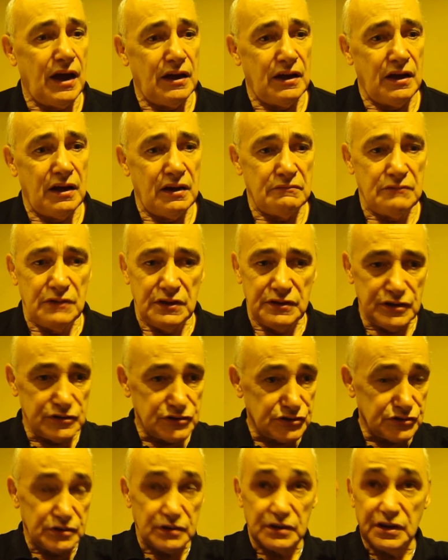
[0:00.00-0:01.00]
And he
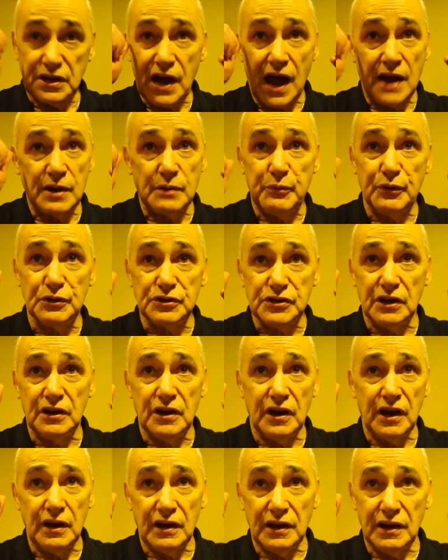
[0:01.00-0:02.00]
just kind of put
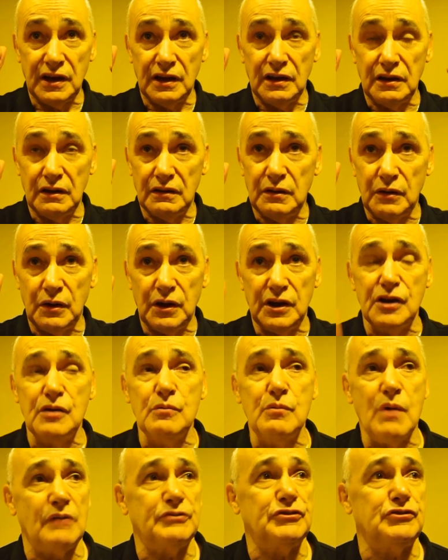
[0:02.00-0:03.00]
the
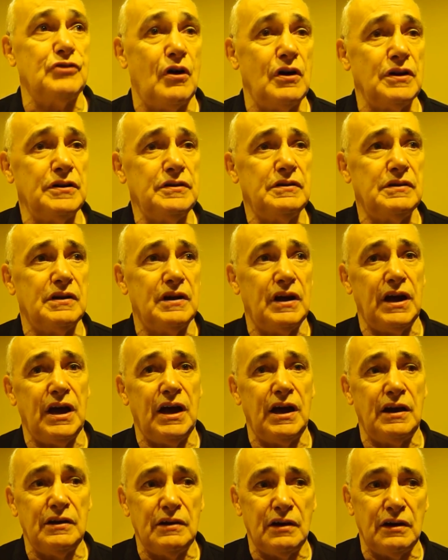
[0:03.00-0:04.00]
earmuffs on,
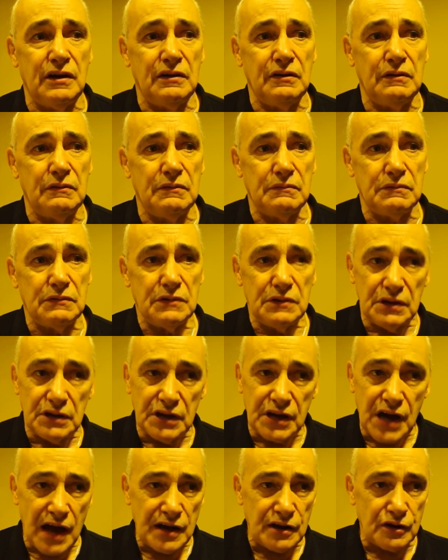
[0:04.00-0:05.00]
and
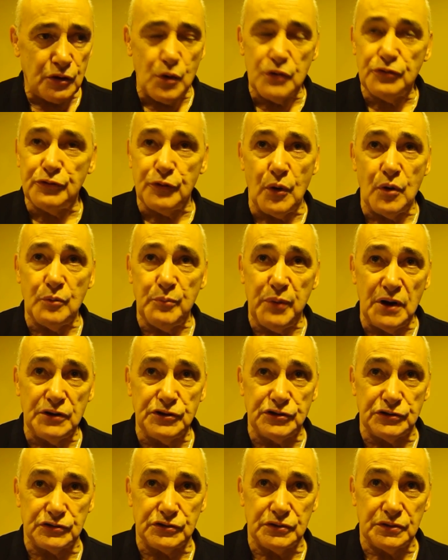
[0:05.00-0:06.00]
he kind of quit throwing
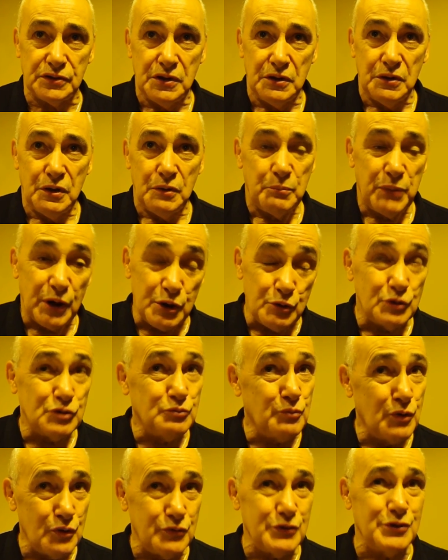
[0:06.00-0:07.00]
punches. But he
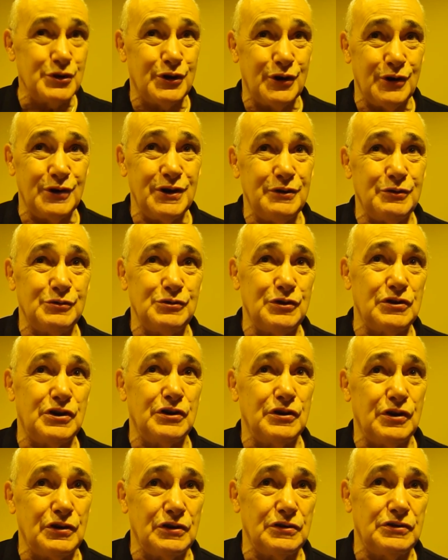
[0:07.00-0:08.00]
was moving good, and he was
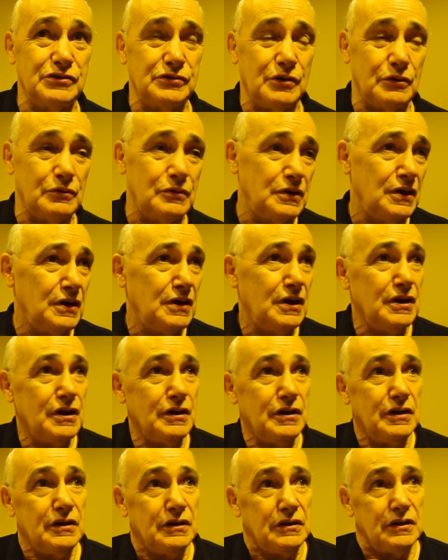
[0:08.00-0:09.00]
looking good. So
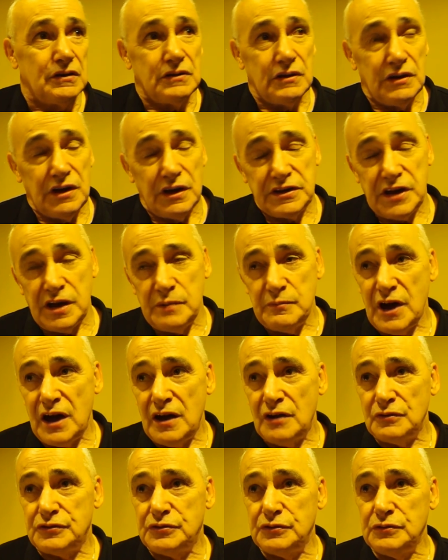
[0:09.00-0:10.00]
it came
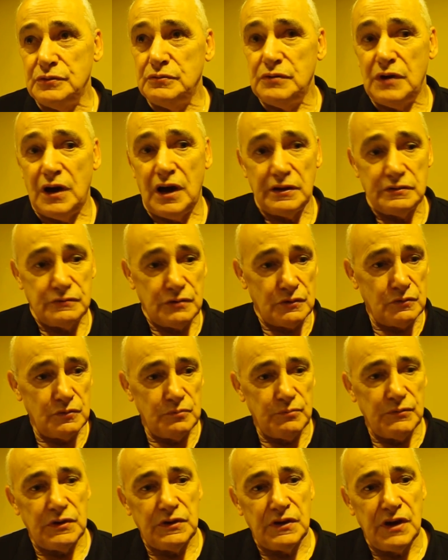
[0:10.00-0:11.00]
down to, I
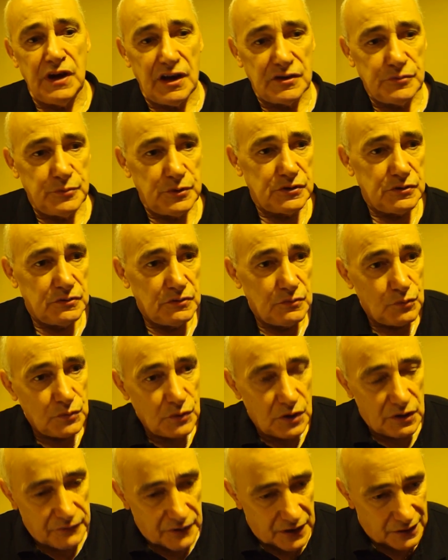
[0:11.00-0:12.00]
told him, they asked me
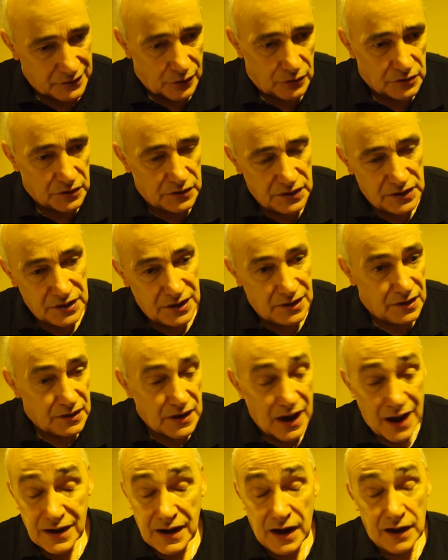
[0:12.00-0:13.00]
if I thought you needed
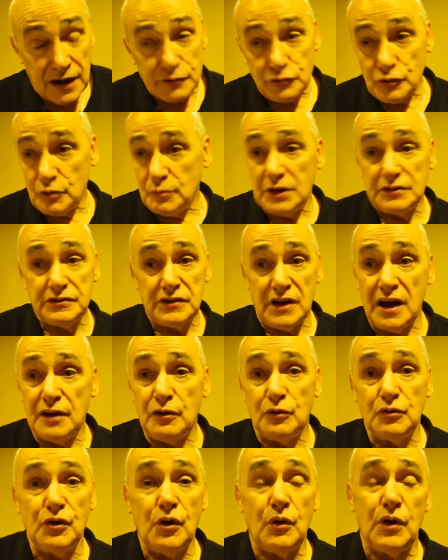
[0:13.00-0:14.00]
a knockout. I told him, I said, I
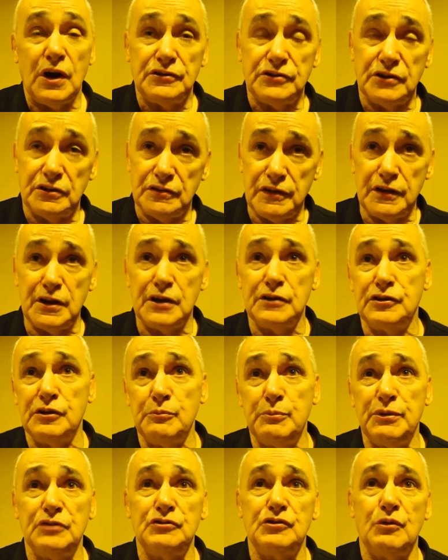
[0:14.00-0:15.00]
don't know. I said, I think it
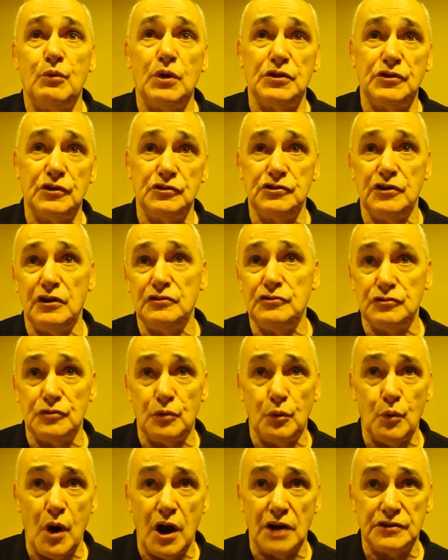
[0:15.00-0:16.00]
depends on what the judges
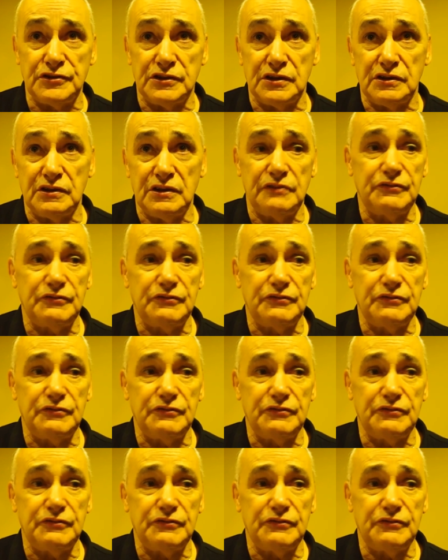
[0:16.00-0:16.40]
are watching.